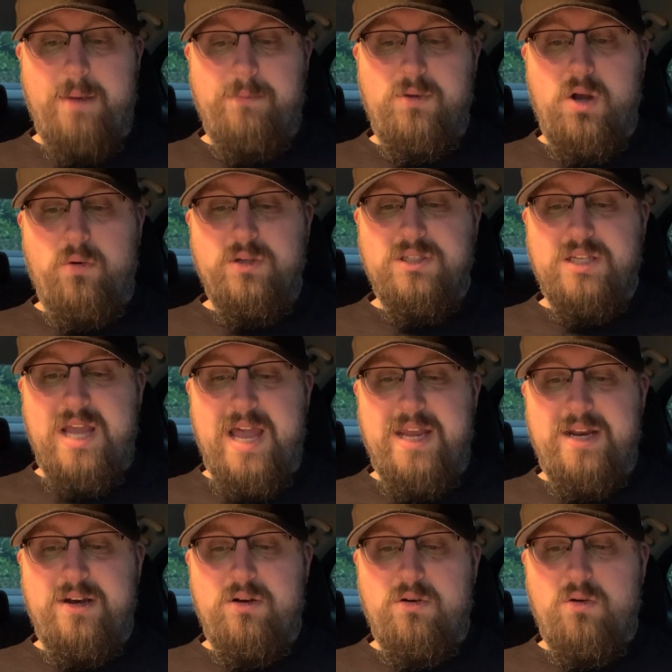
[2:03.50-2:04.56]
I'm going to
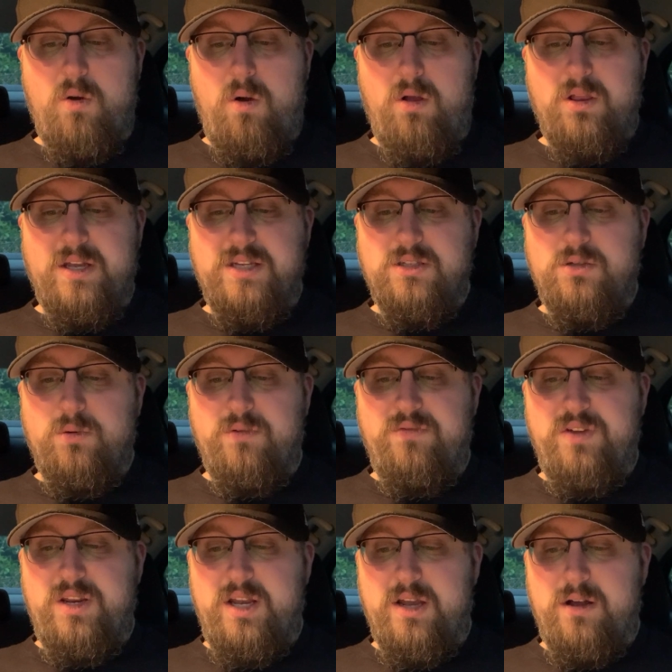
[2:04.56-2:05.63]
edit it all into a
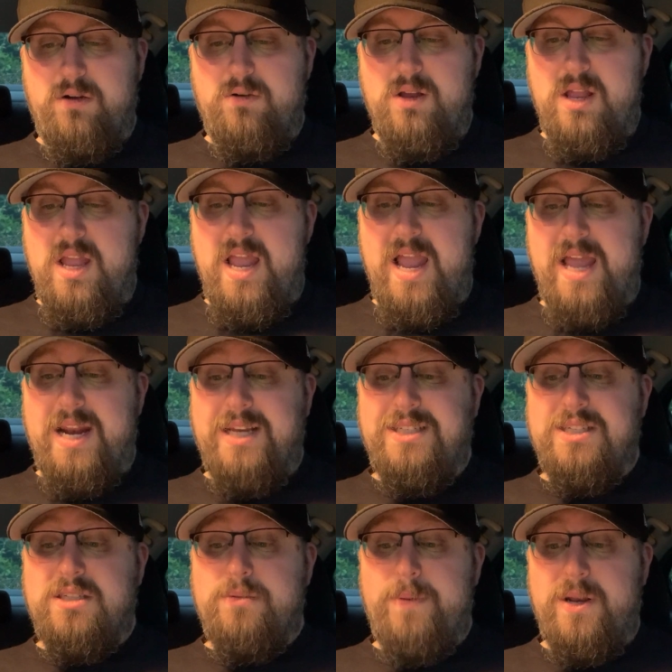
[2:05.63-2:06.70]
video, and I
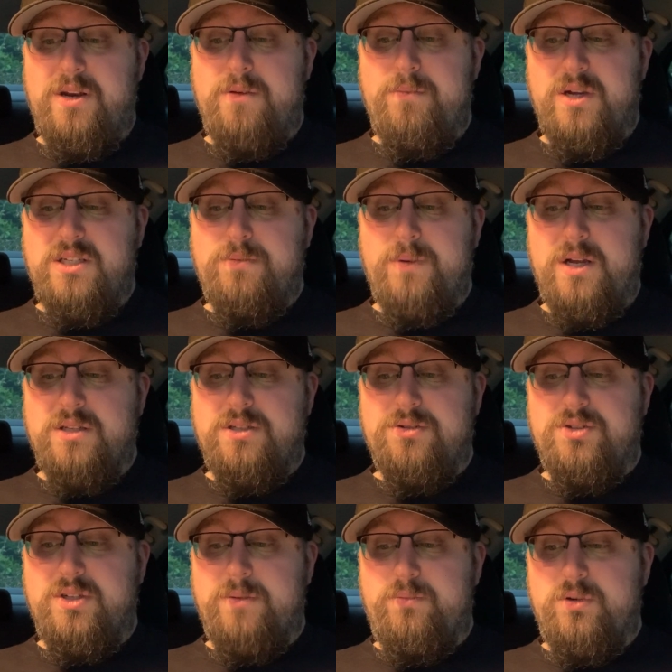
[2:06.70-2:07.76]
suspended my
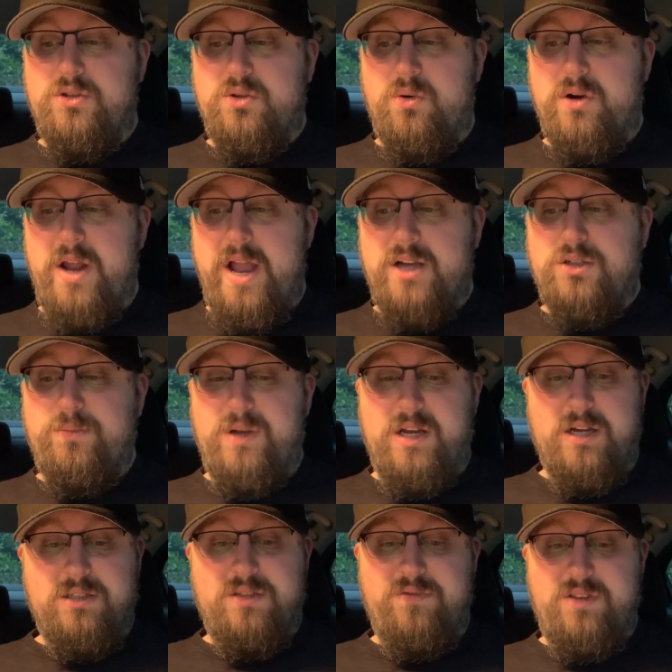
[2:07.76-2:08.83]
sponsorship with DoorDash
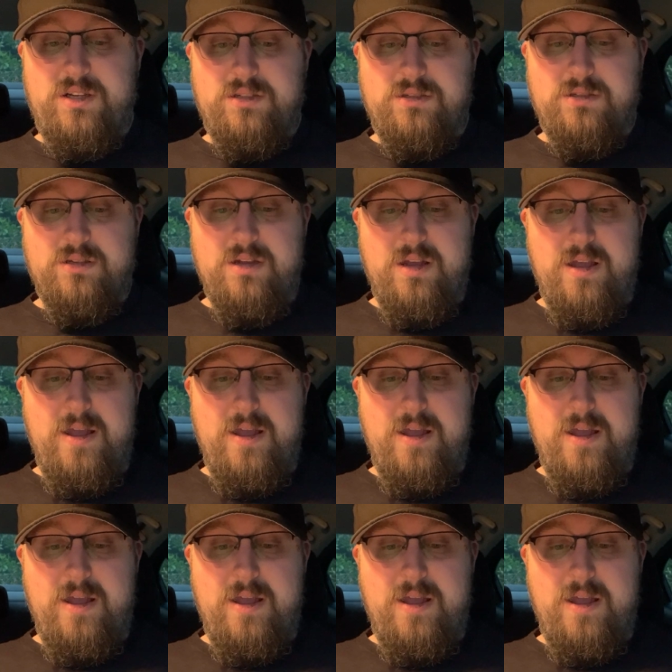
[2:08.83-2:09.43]
because of this.